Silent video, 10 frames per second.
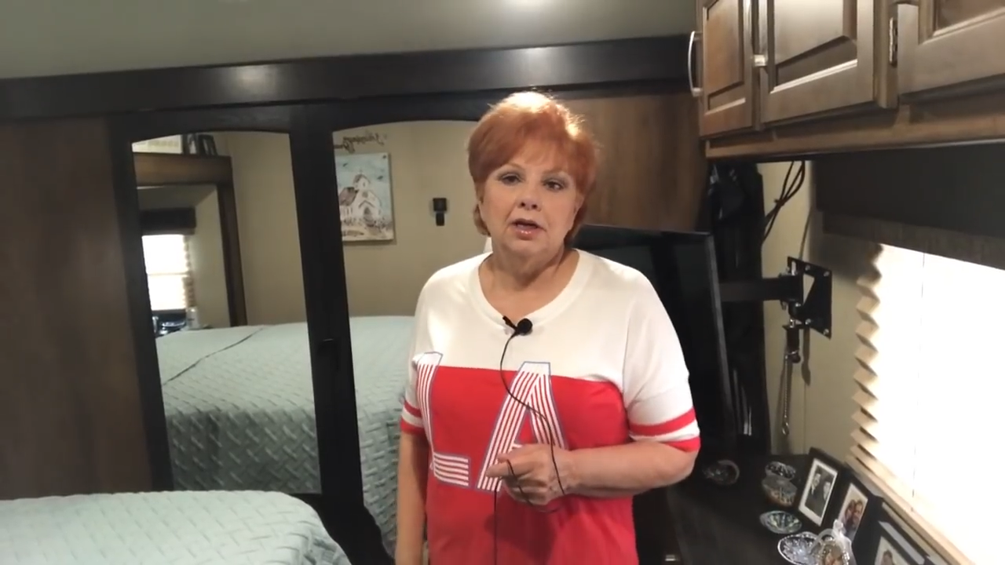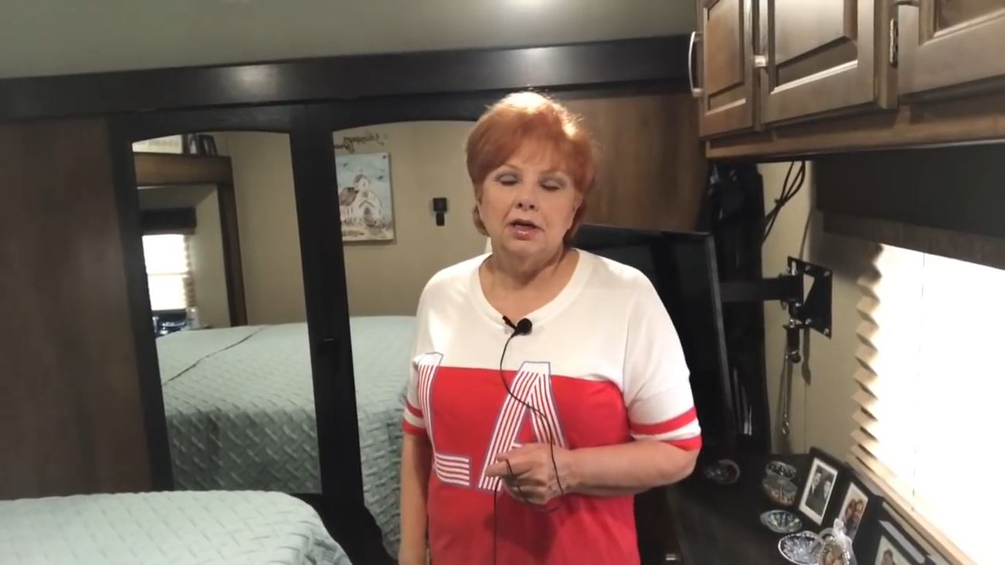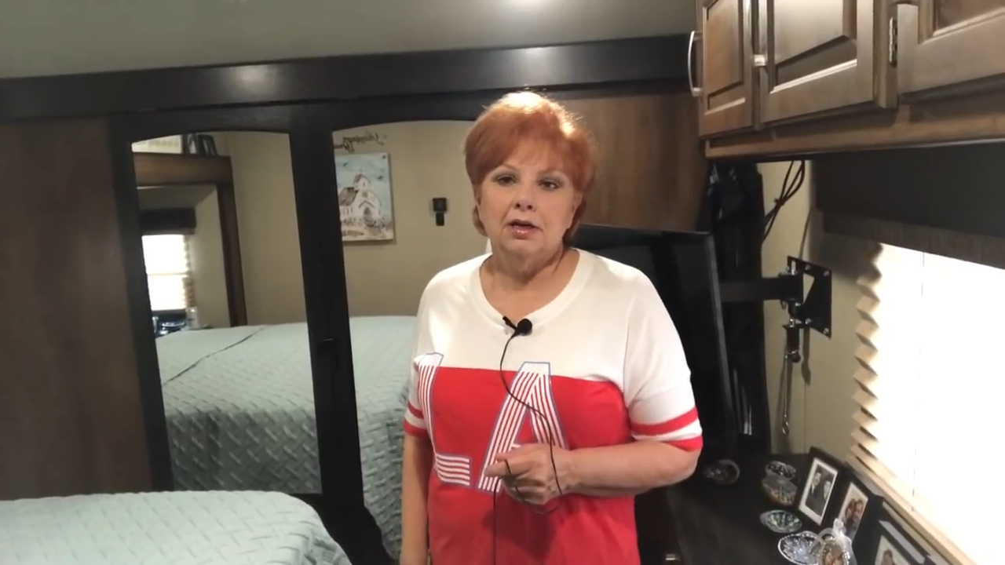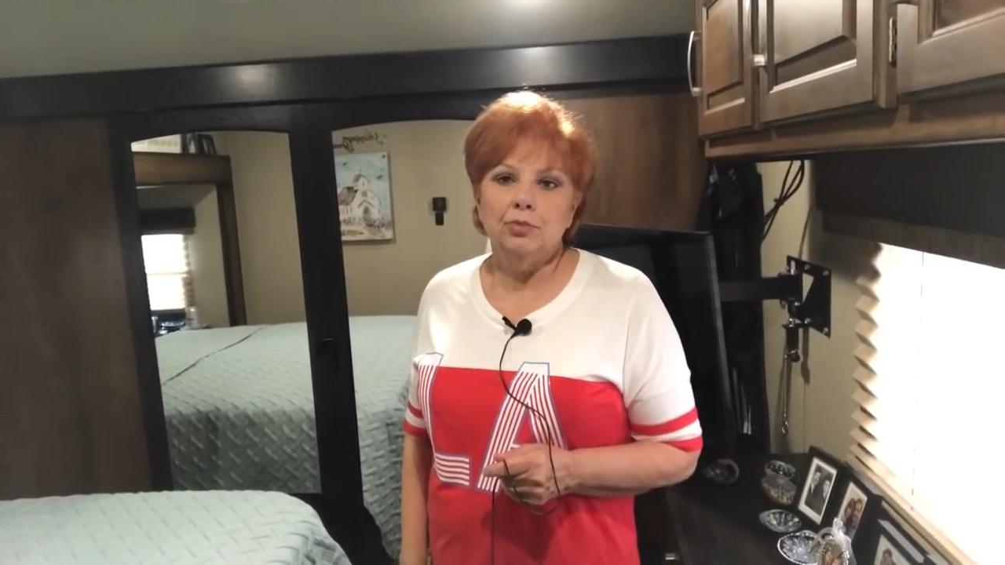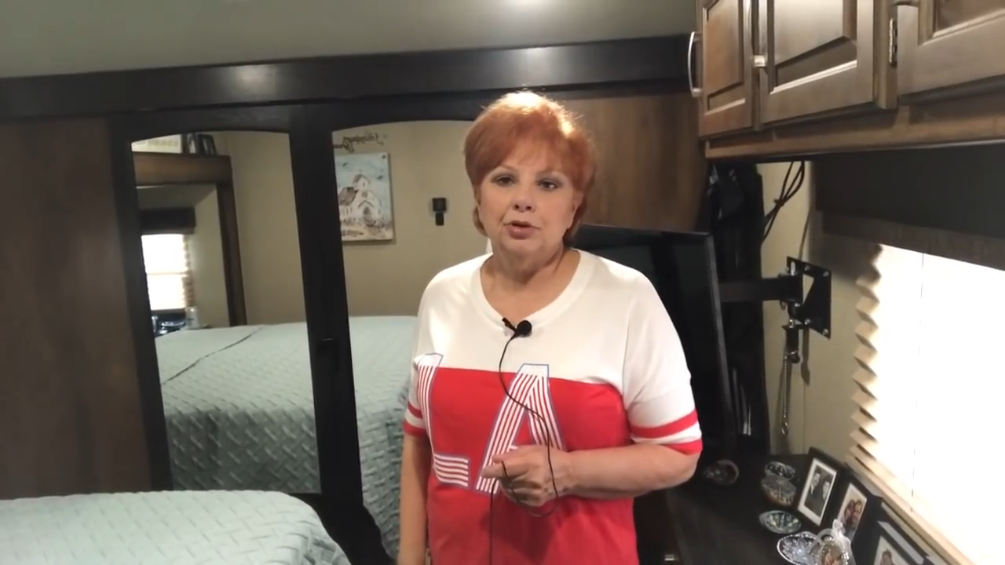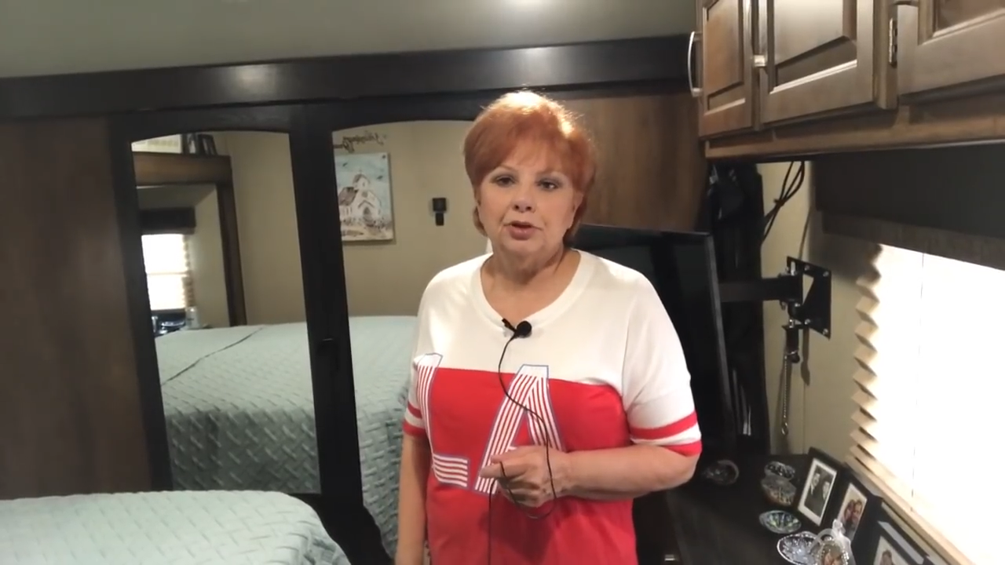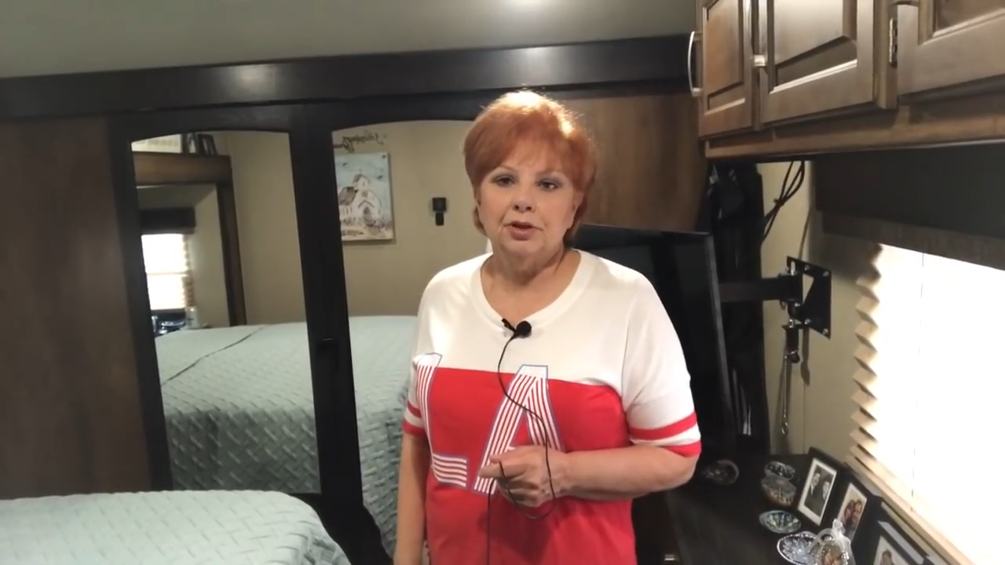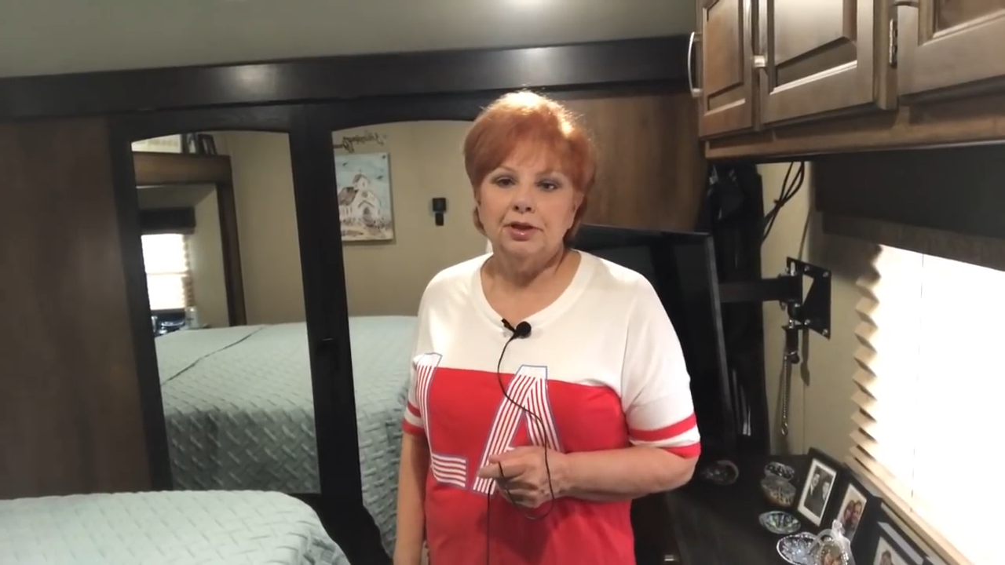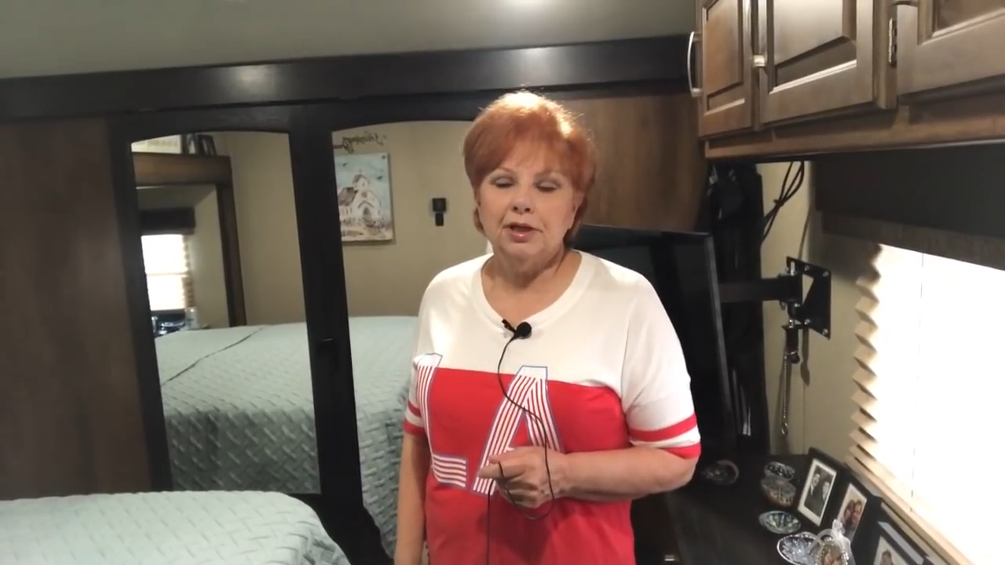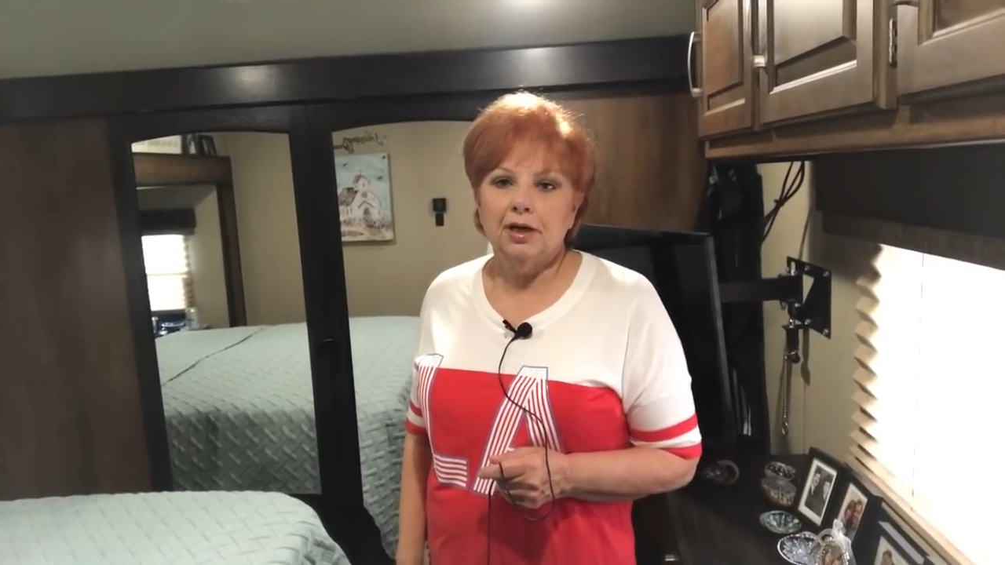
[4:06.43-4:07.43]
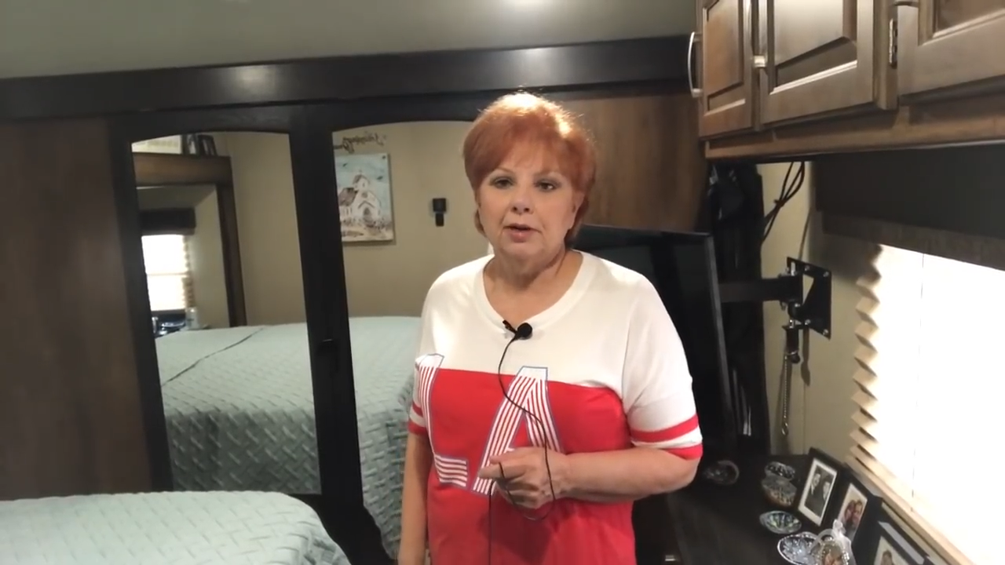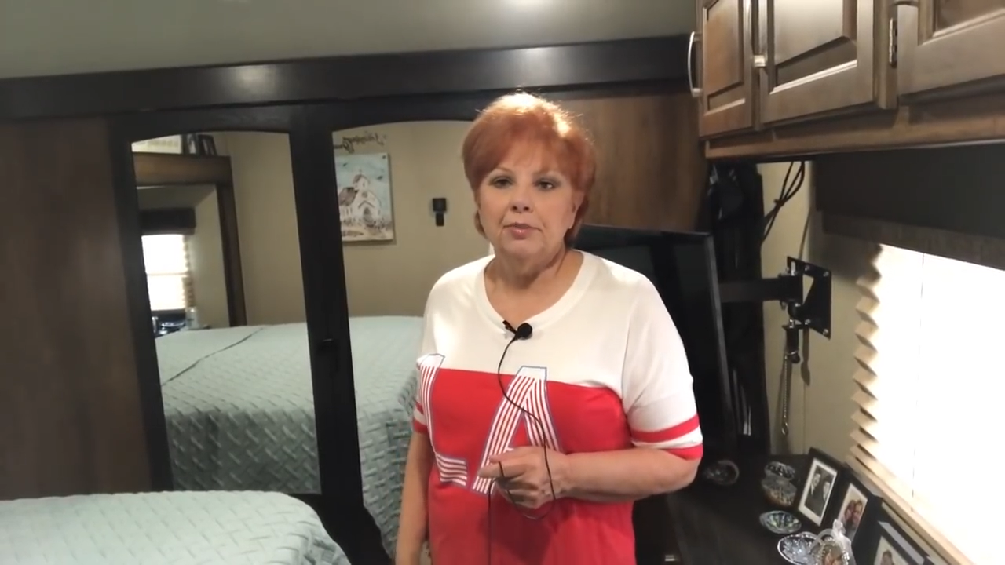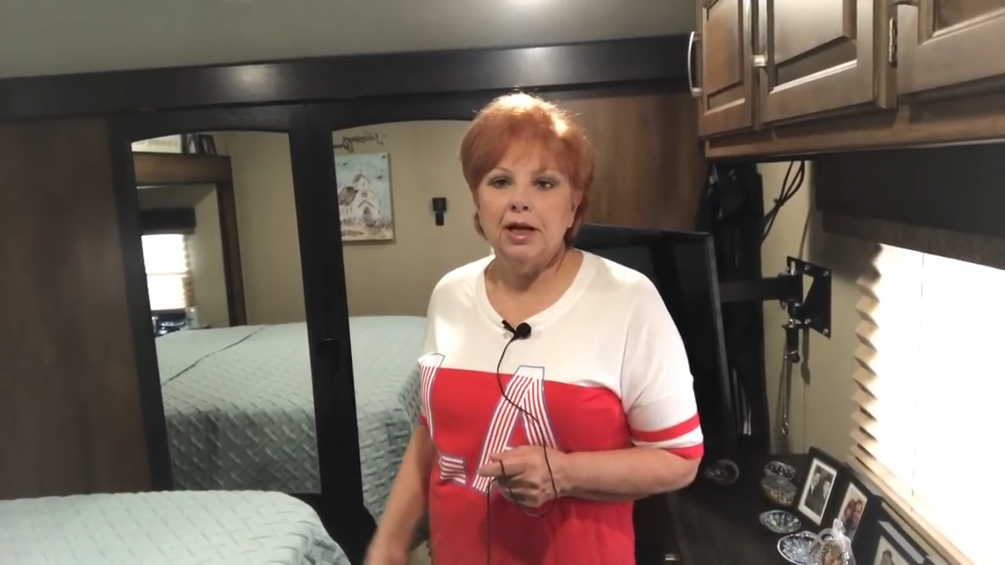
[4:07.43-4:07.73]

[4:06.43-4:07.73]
most of the time.